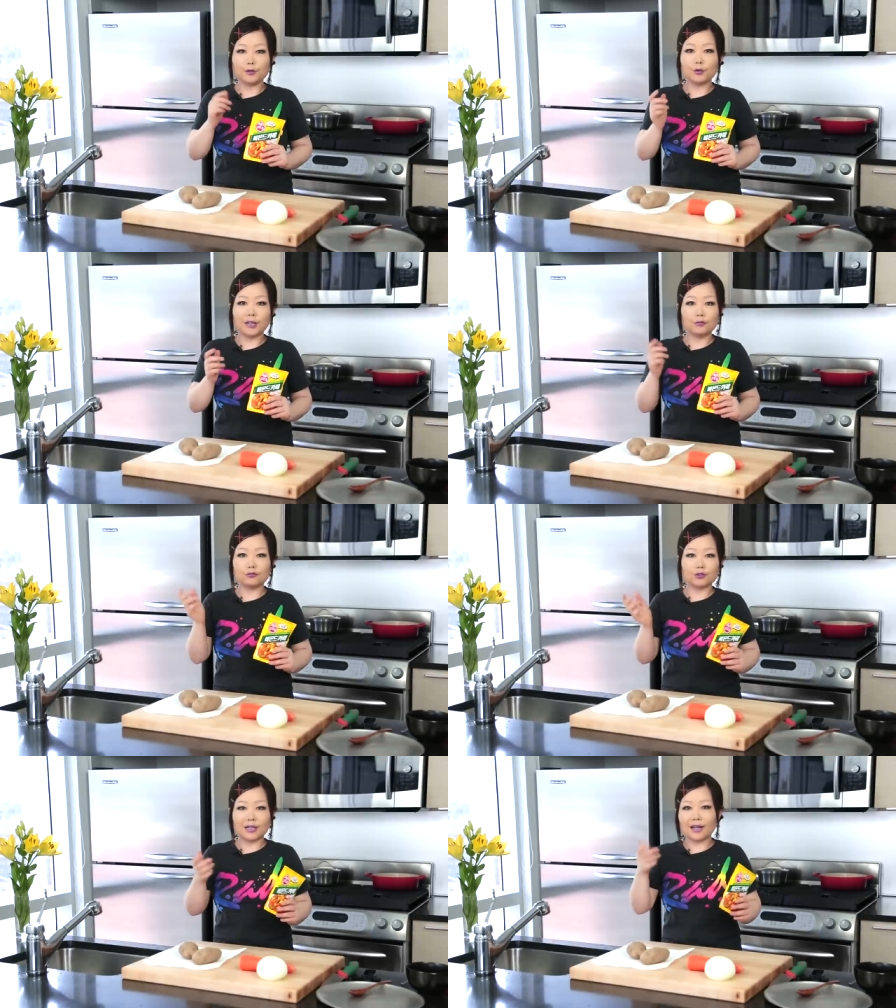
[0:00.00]
but you can
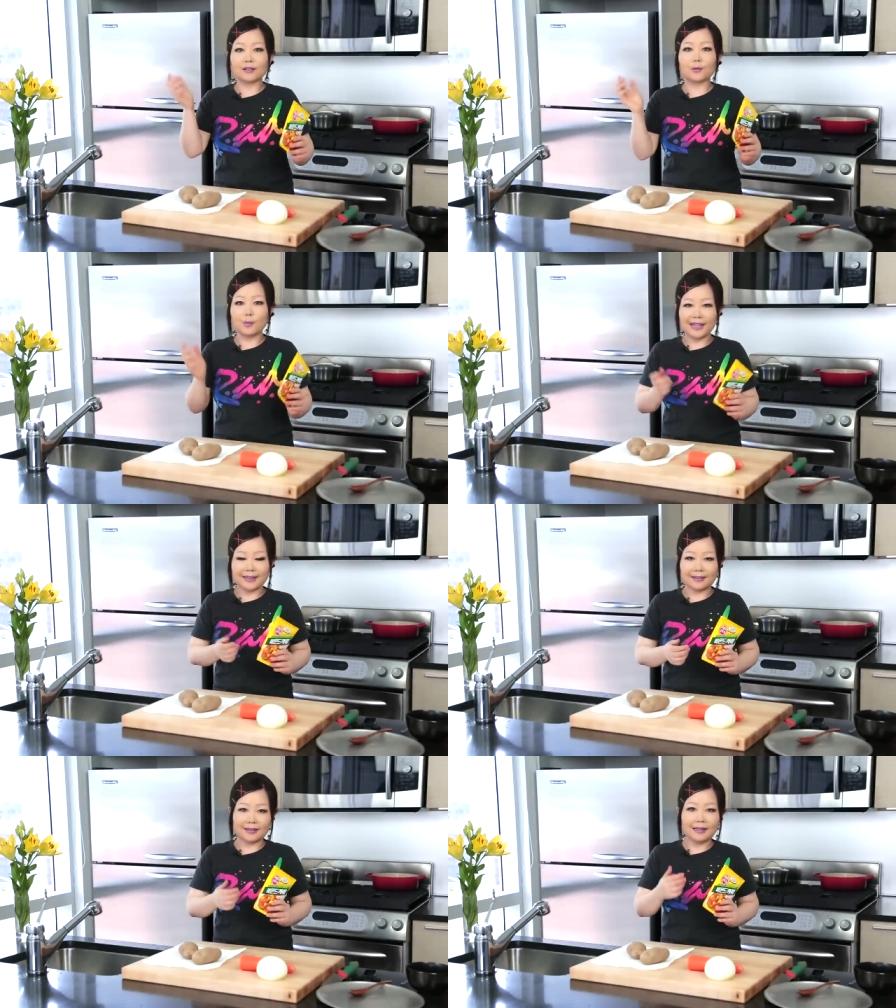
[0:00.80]
use other
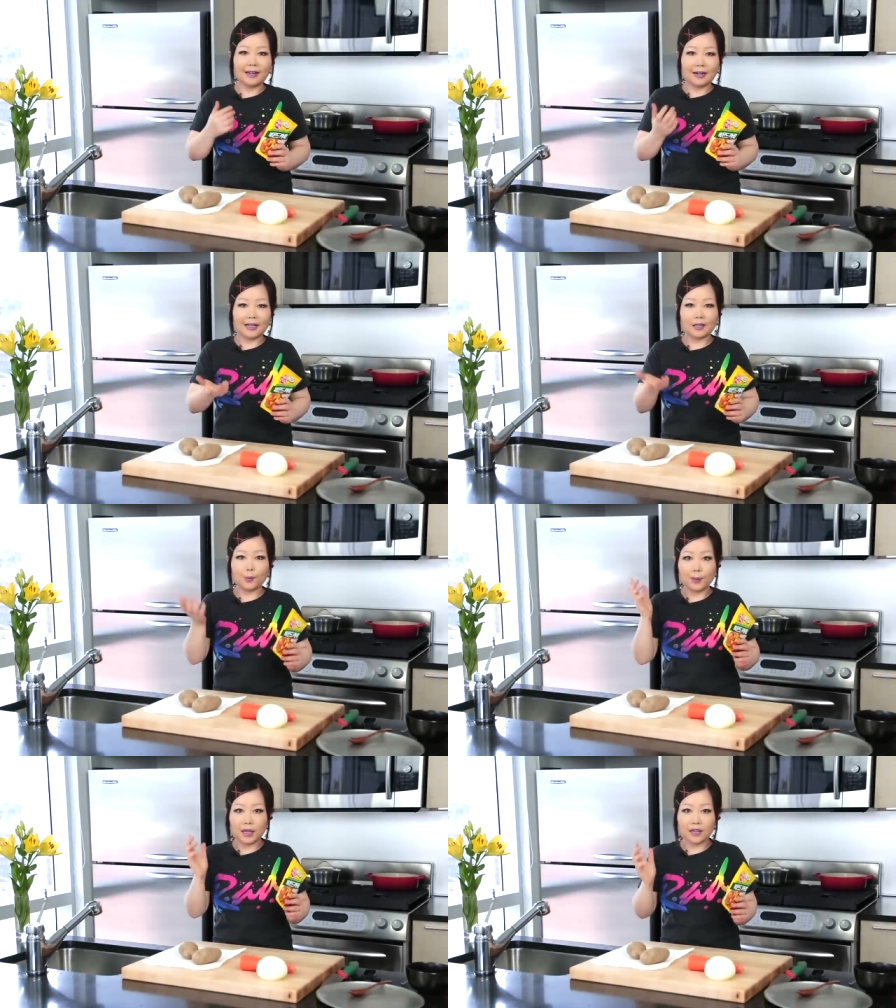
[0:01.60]
meat like
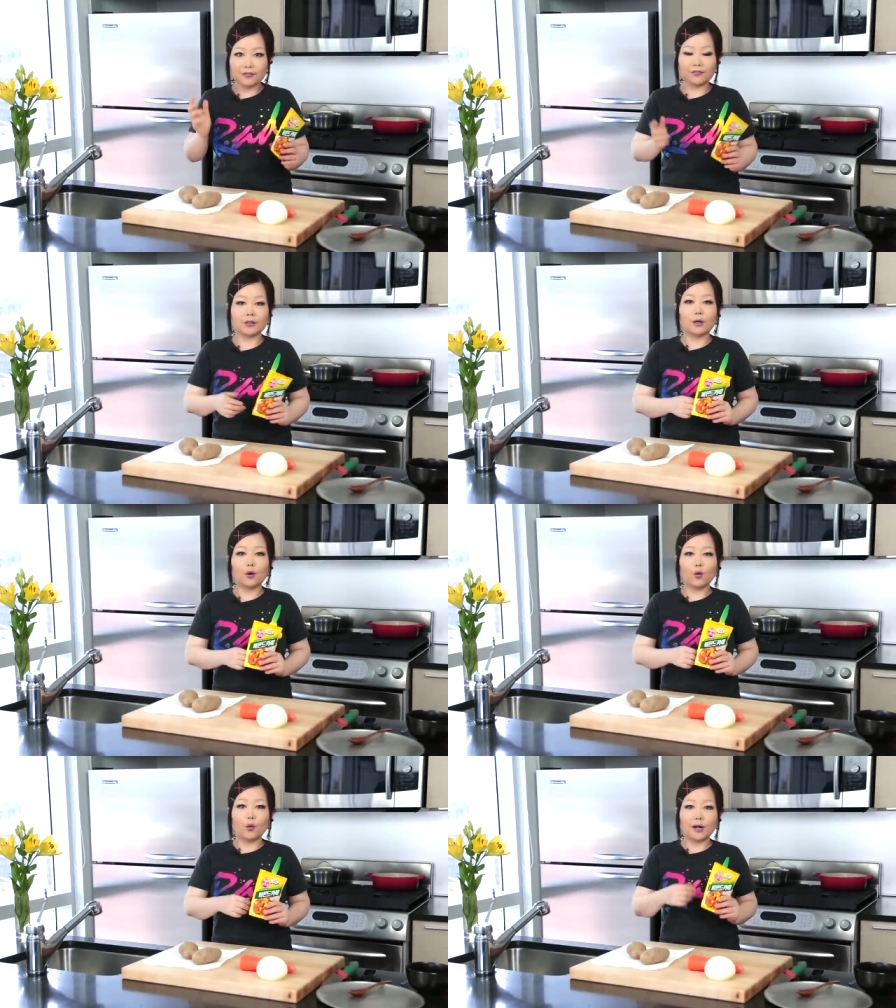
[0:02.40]
beef
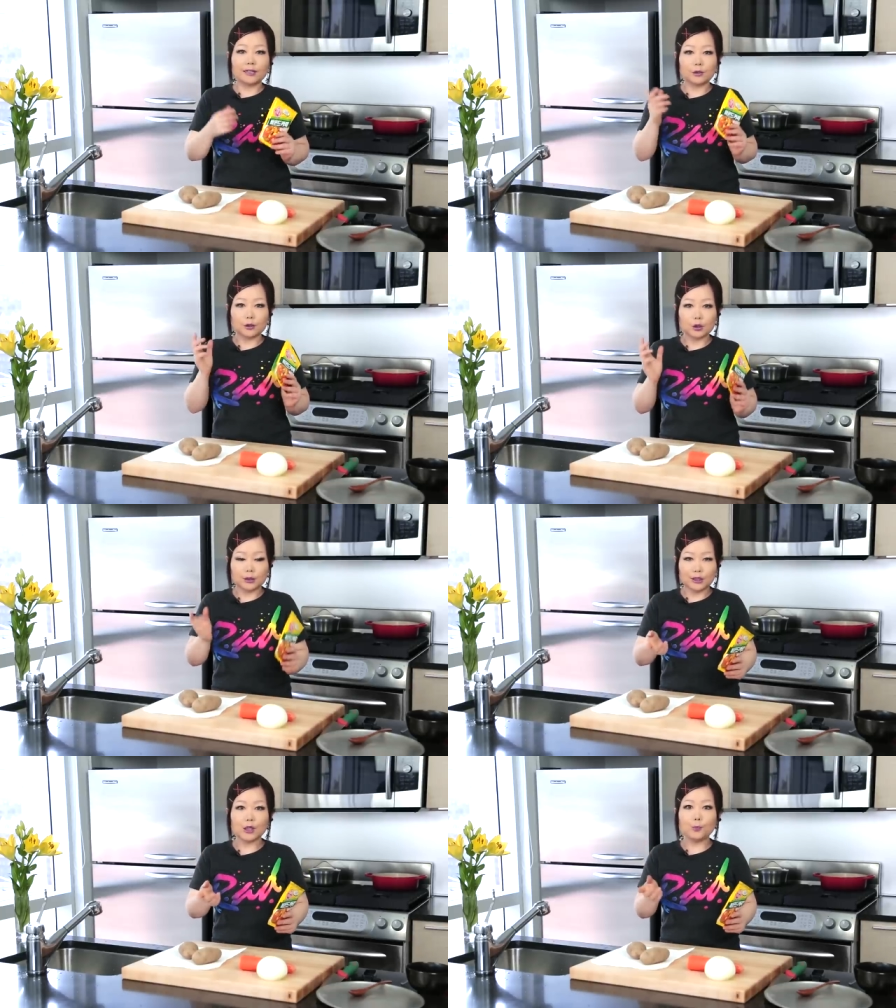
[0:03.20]
or you know
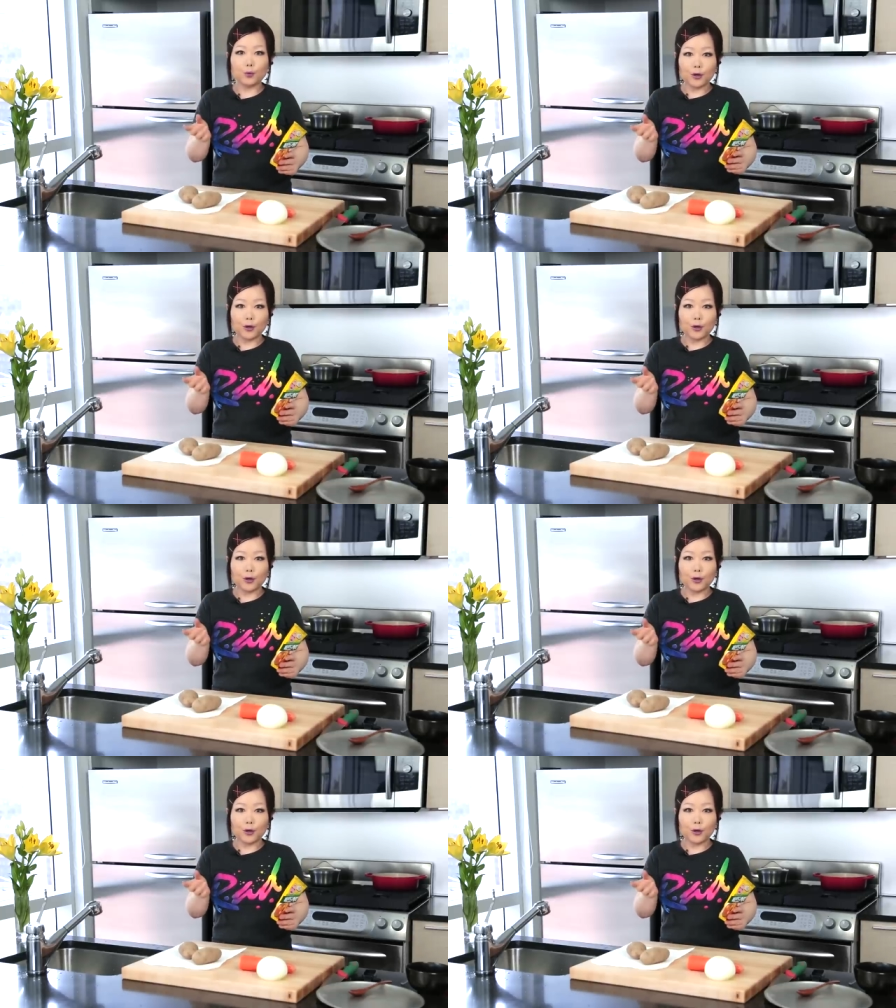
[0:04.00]
chicken